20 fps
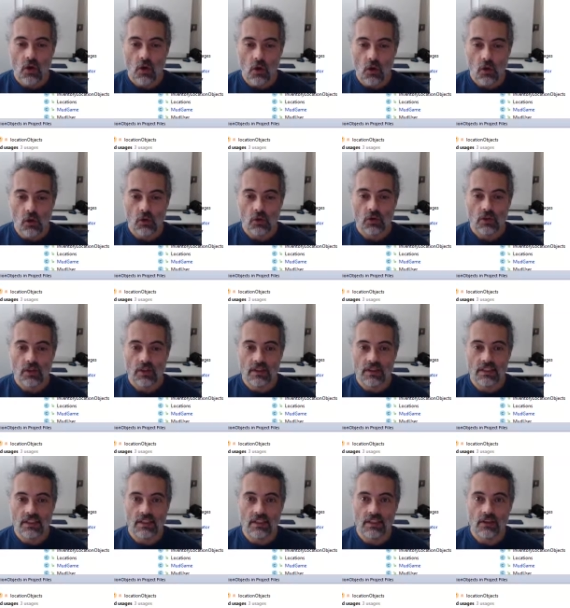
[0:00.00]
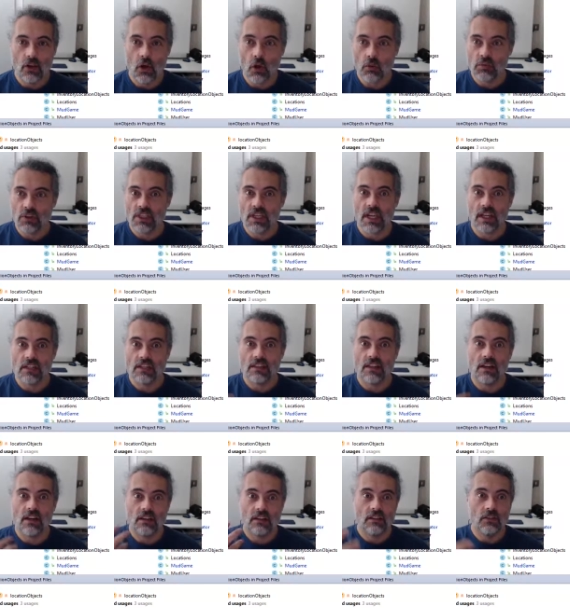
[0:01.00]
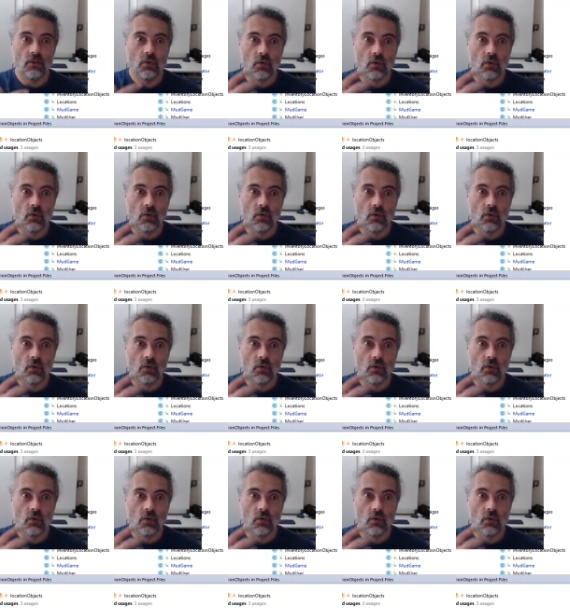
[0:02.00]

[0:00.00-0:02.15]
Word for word: all the objects that are in